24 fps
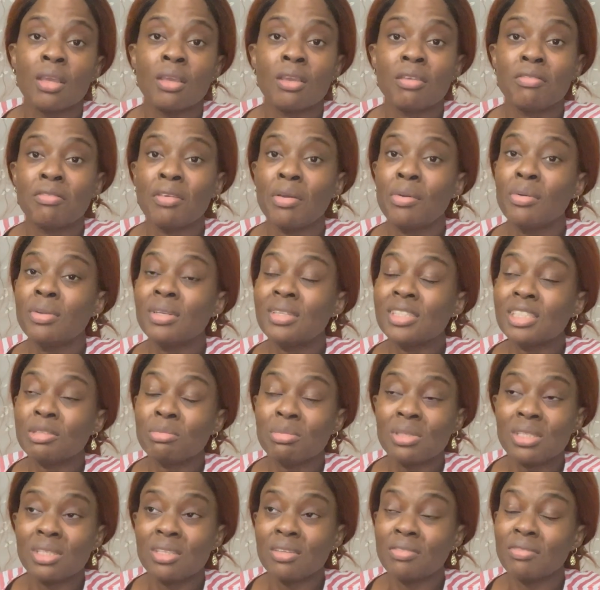very
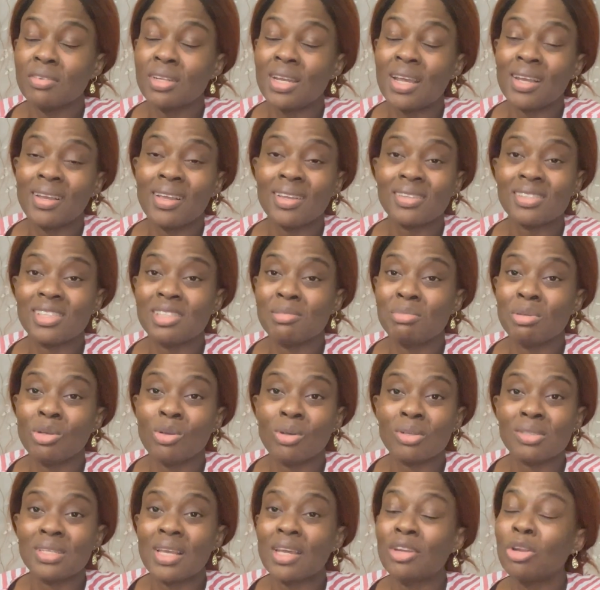dismissive, and I guess it's
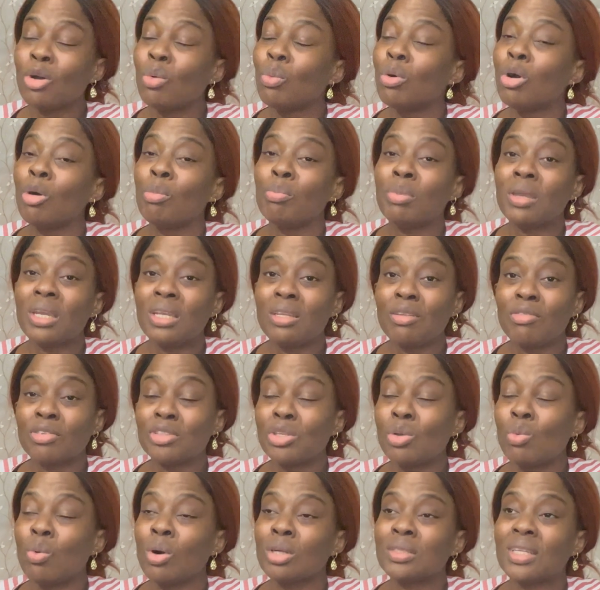because they are not well paid for
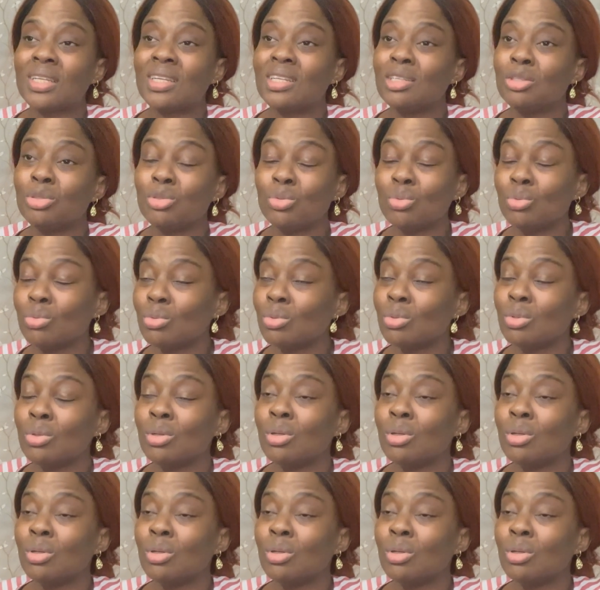the work that they do.